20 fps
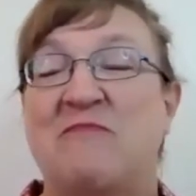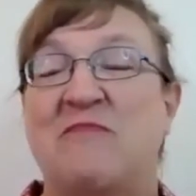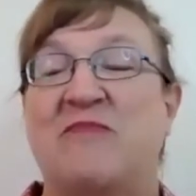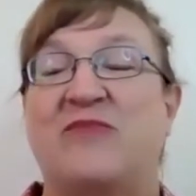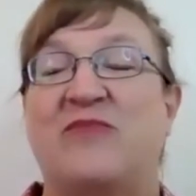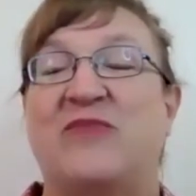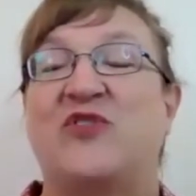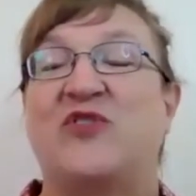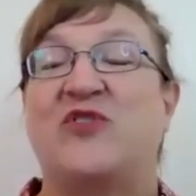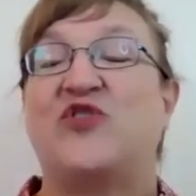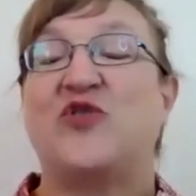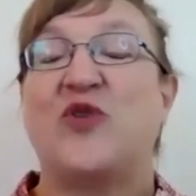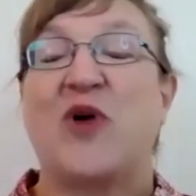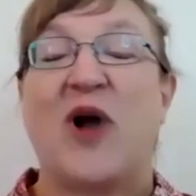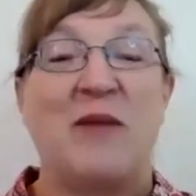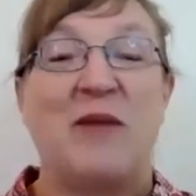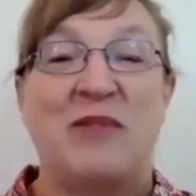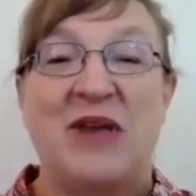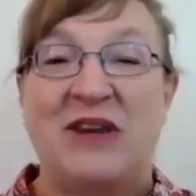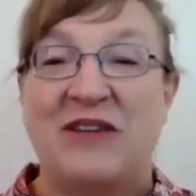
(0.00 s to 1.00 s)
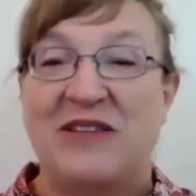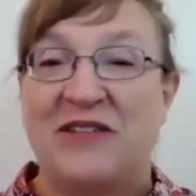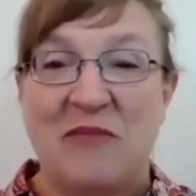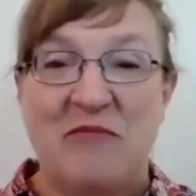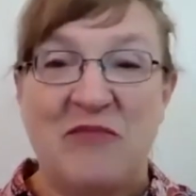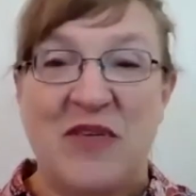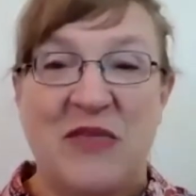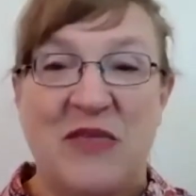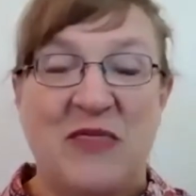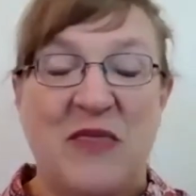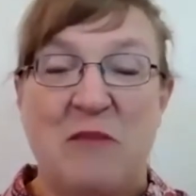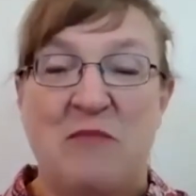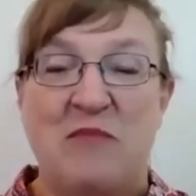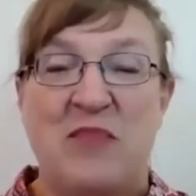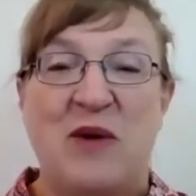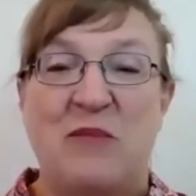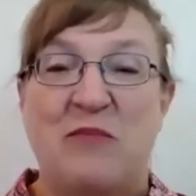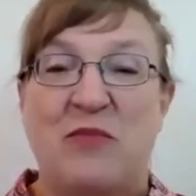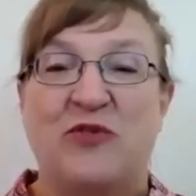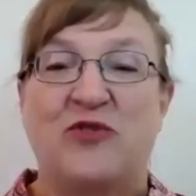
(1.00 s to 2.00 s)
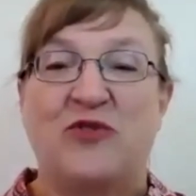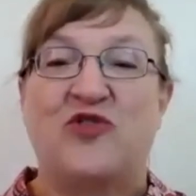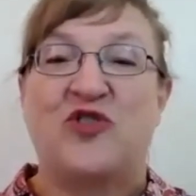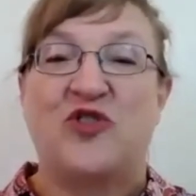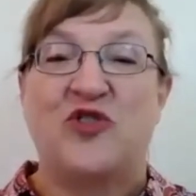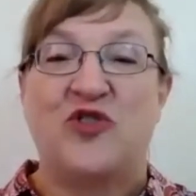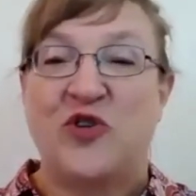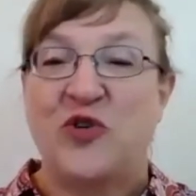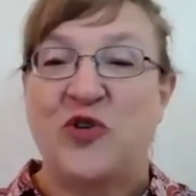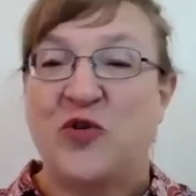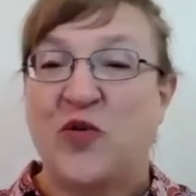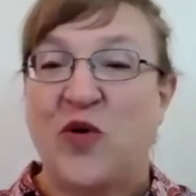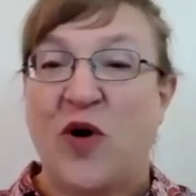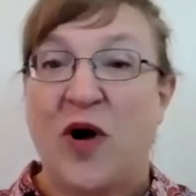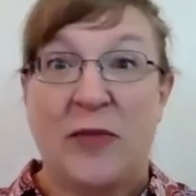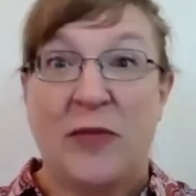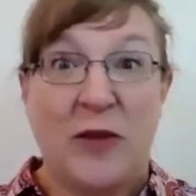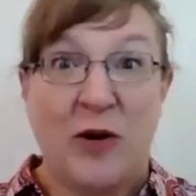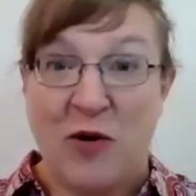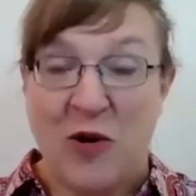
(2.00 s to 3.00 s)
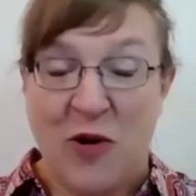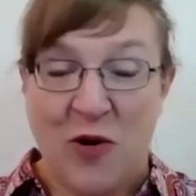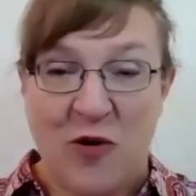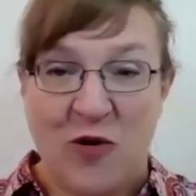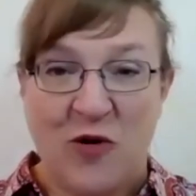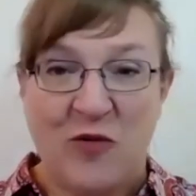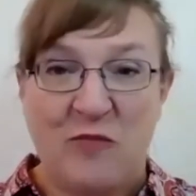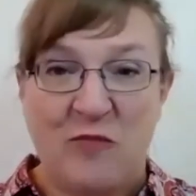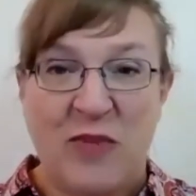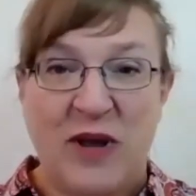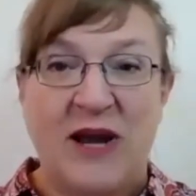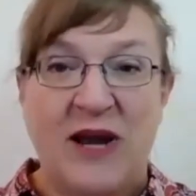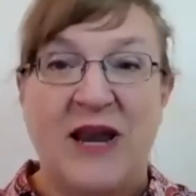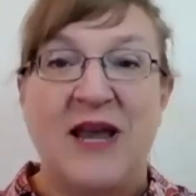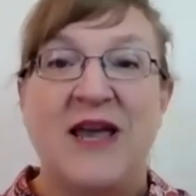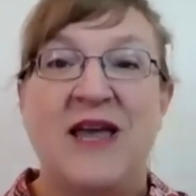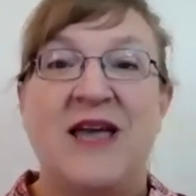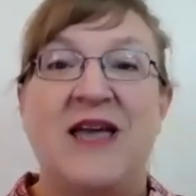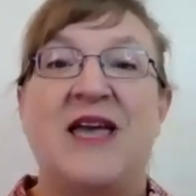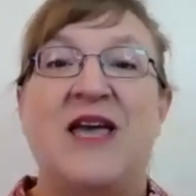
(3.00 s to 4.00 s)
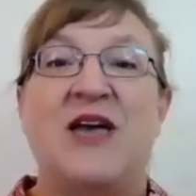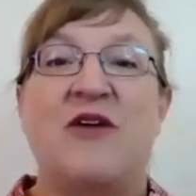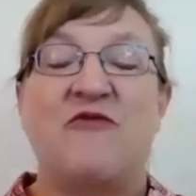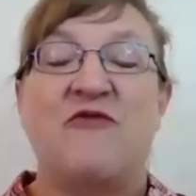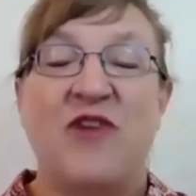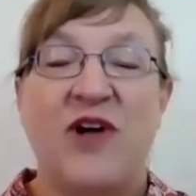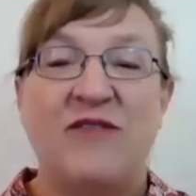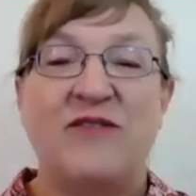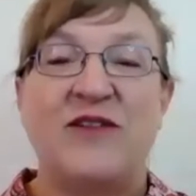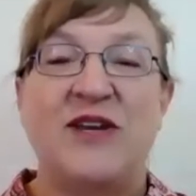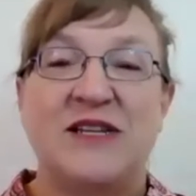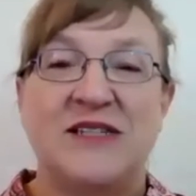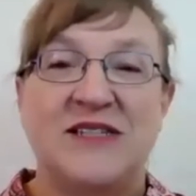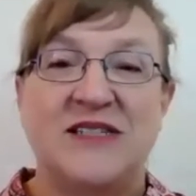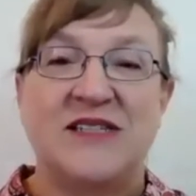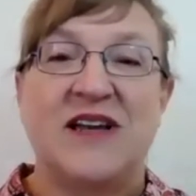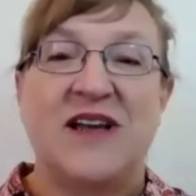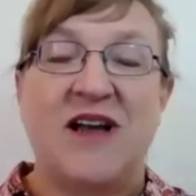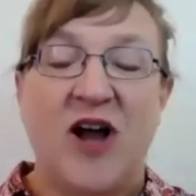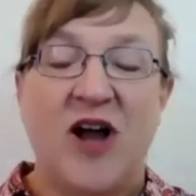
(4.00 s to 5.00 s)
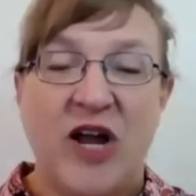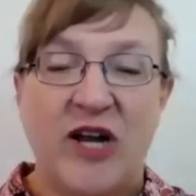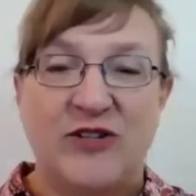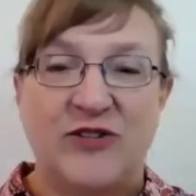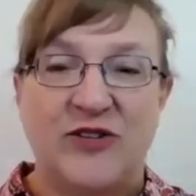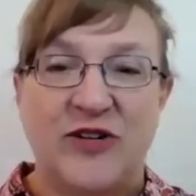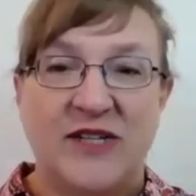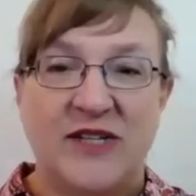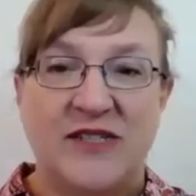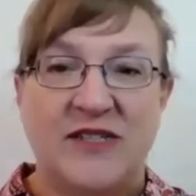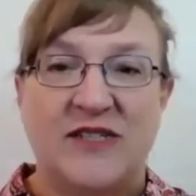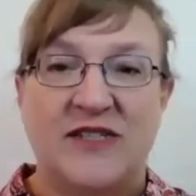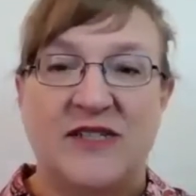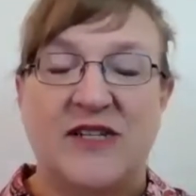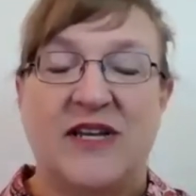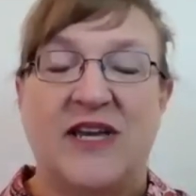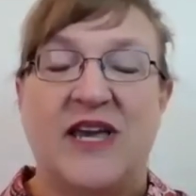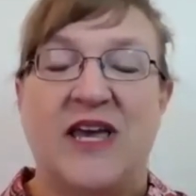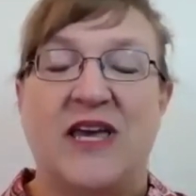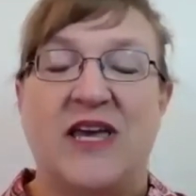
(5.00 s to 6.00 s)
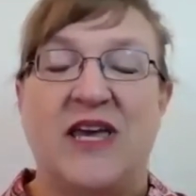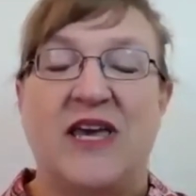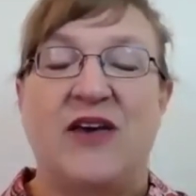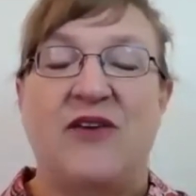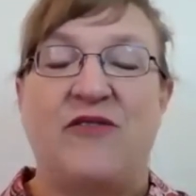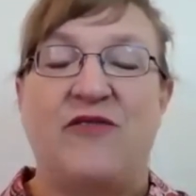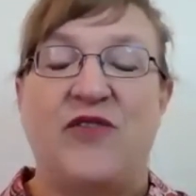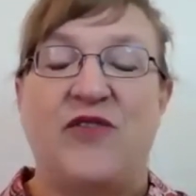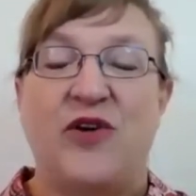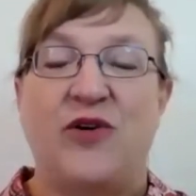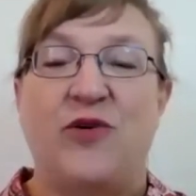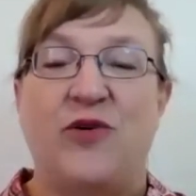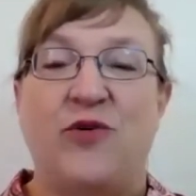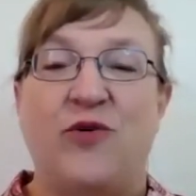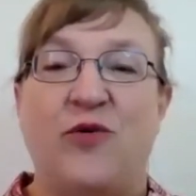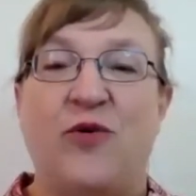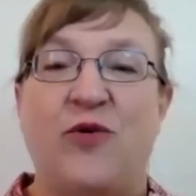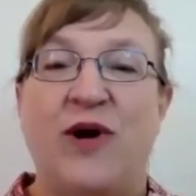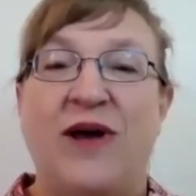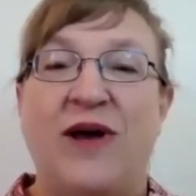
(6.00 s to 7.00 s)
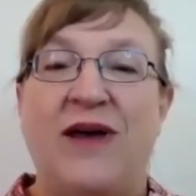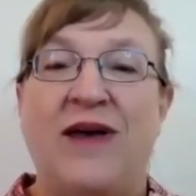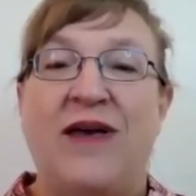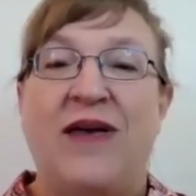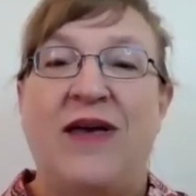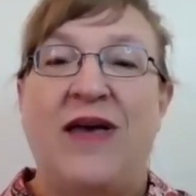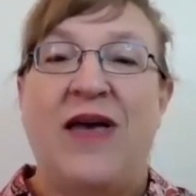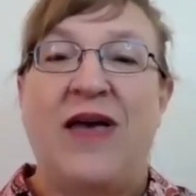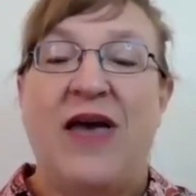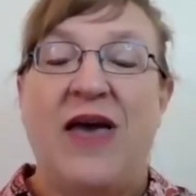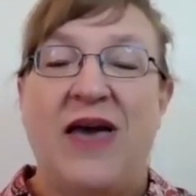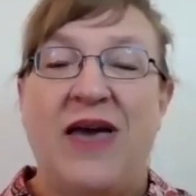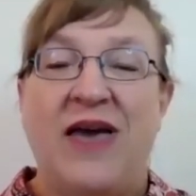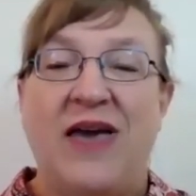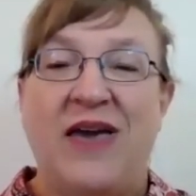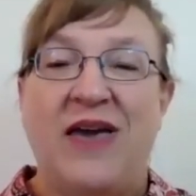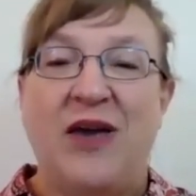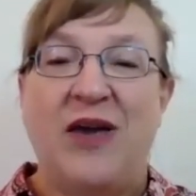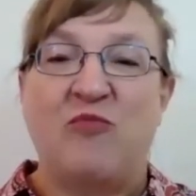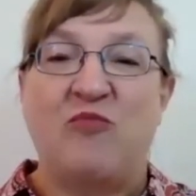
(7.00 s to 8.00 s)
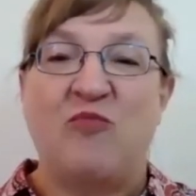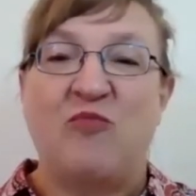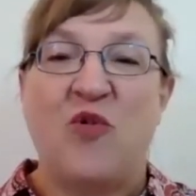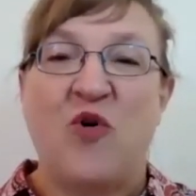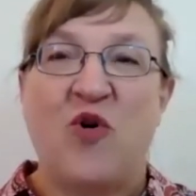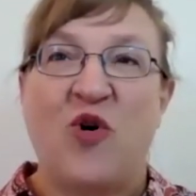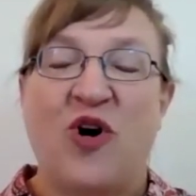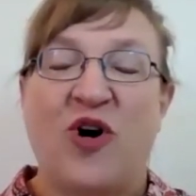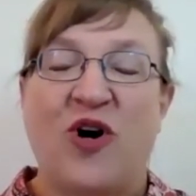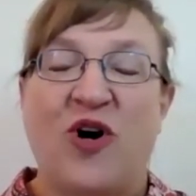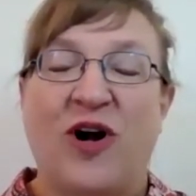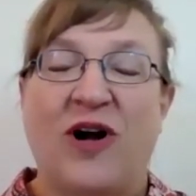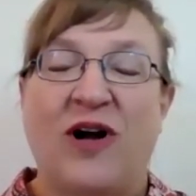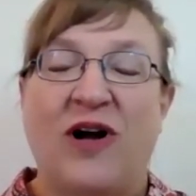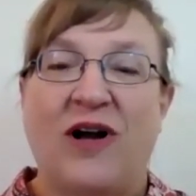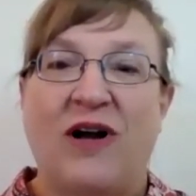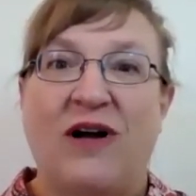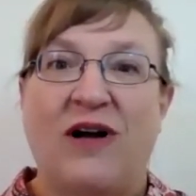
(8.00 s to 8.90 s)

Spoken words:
describing something that people should do on their own, but involving a psychiatrist can give you a more